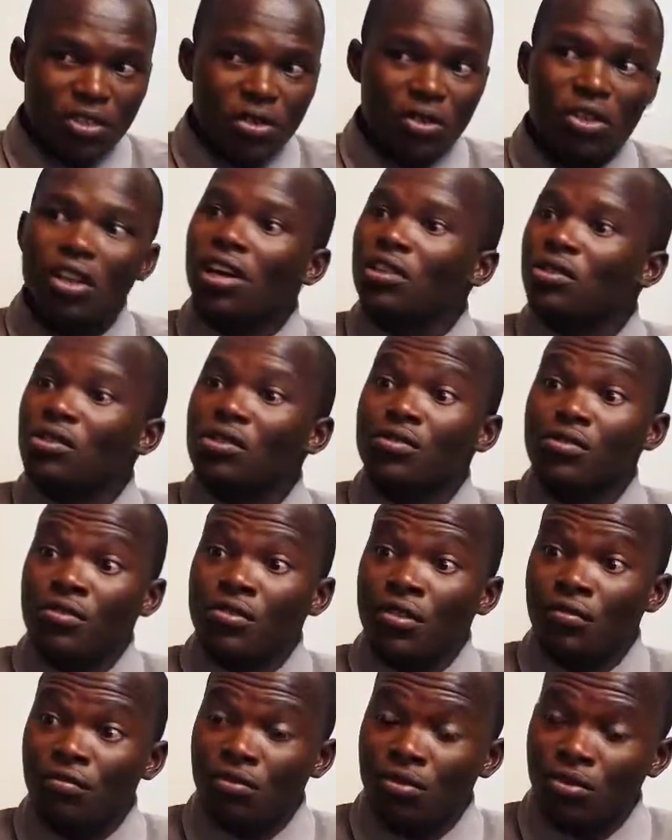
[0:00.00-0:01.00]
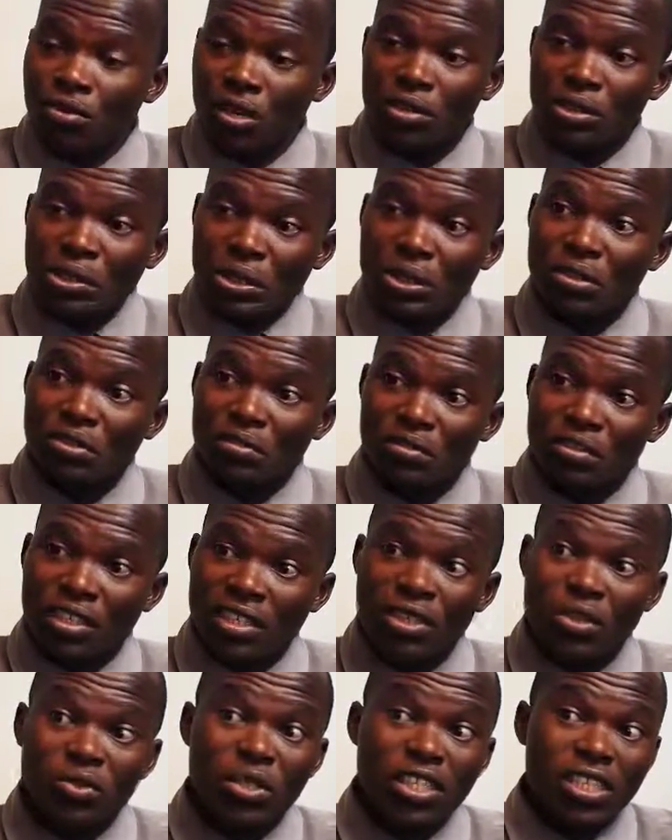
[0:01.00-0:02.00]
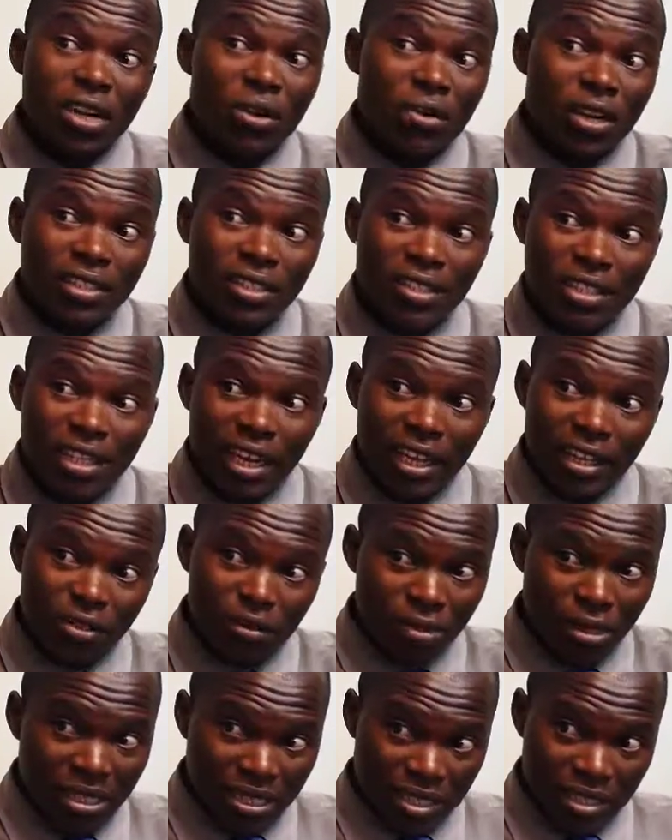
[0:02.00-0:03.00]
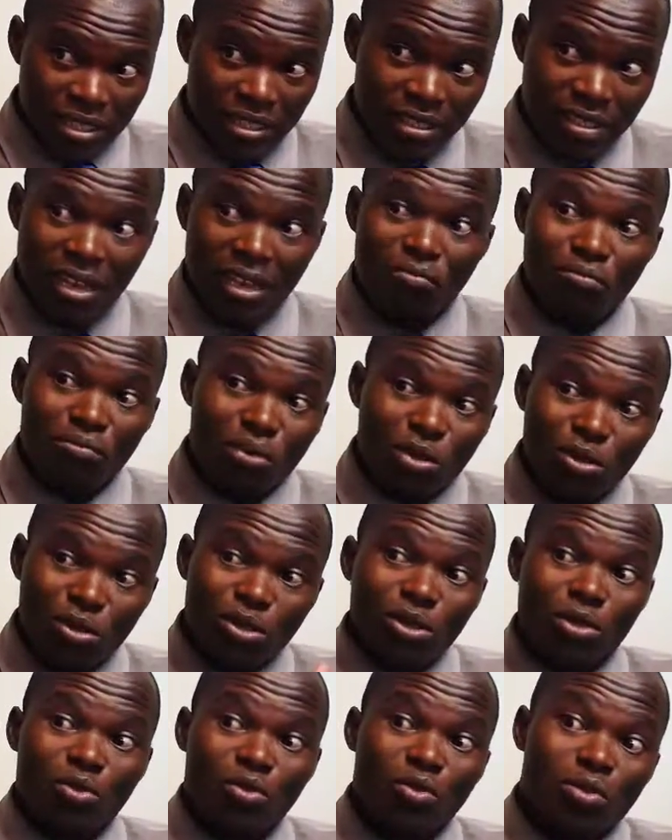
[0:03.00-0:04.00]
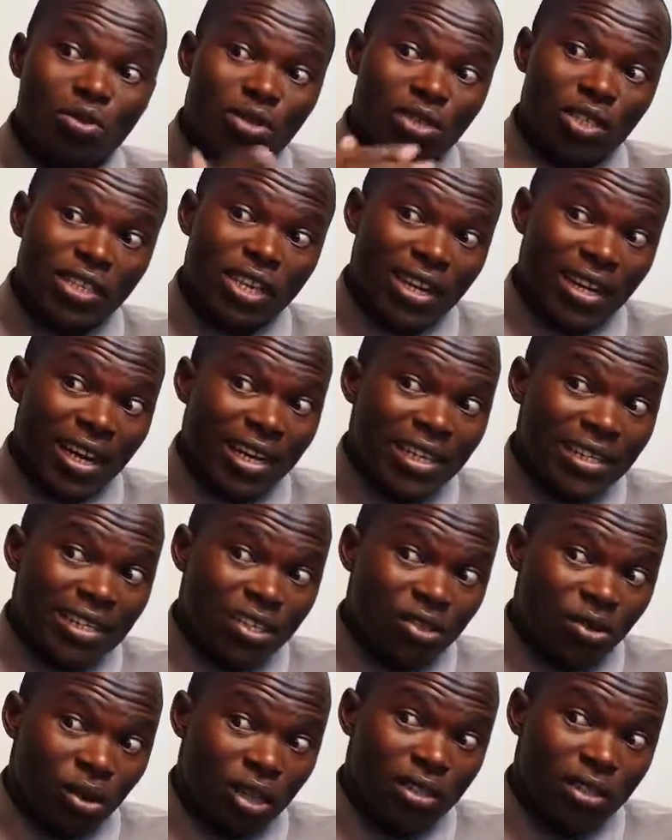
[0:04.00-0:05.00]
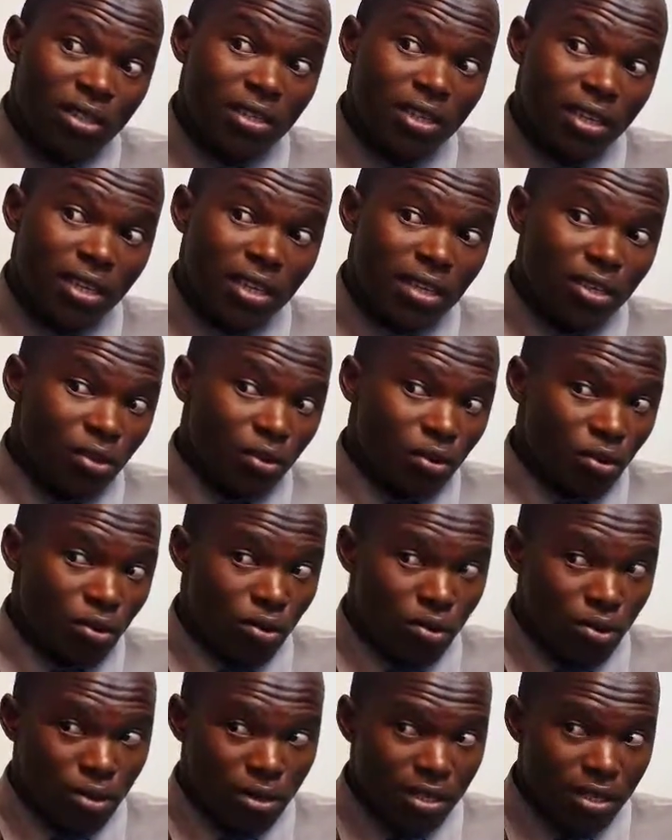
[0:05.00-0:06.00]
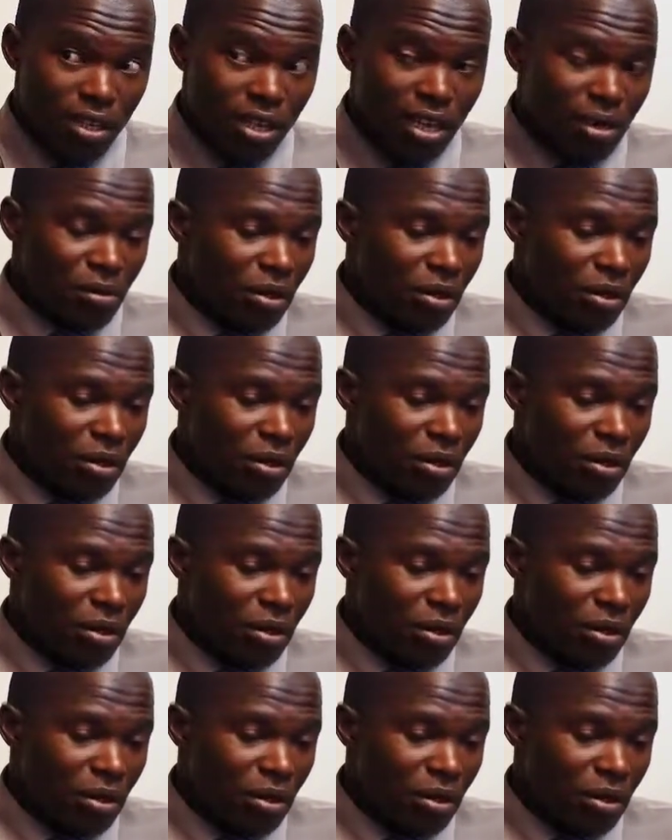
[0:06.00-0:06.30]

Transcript: And when we're talking of your fruits, we're not talking of the sweeter ones like your banana, both those will cause a rise in your glucose.